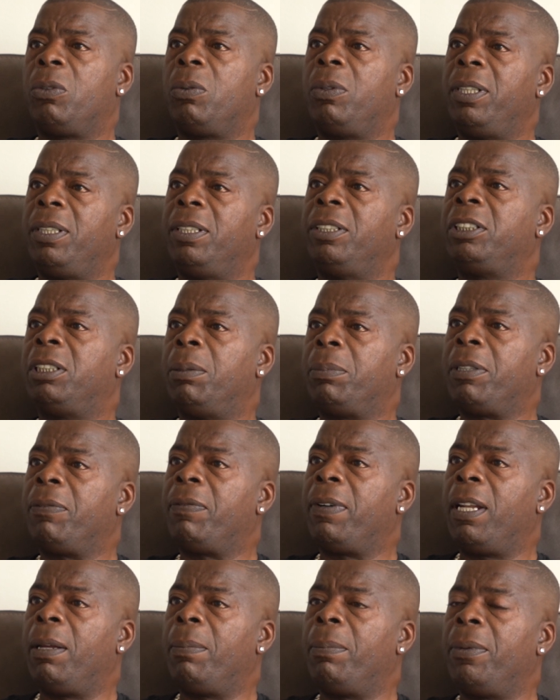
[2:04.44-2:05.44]
do leadership
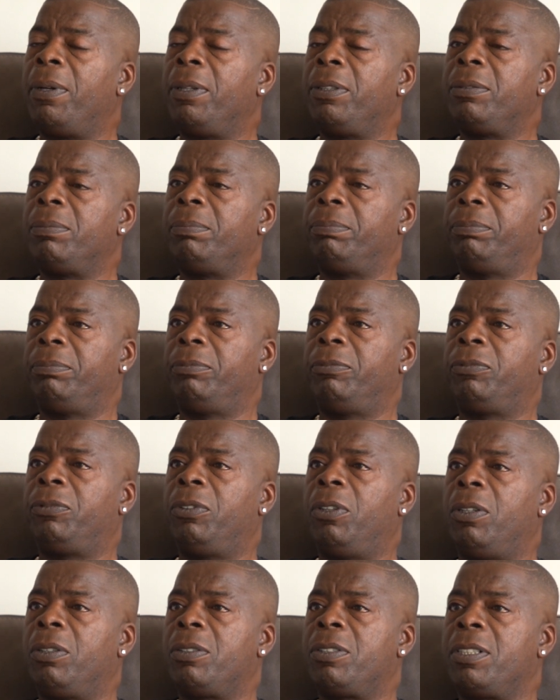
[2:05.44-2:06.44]
development
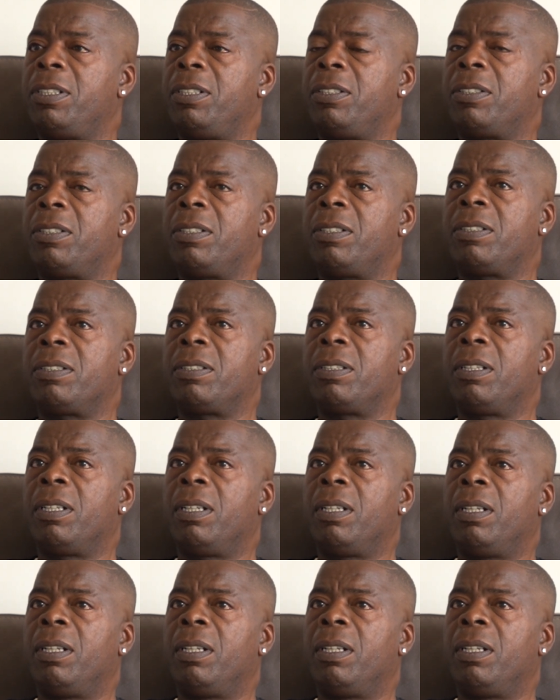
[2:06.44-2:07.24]
for teachers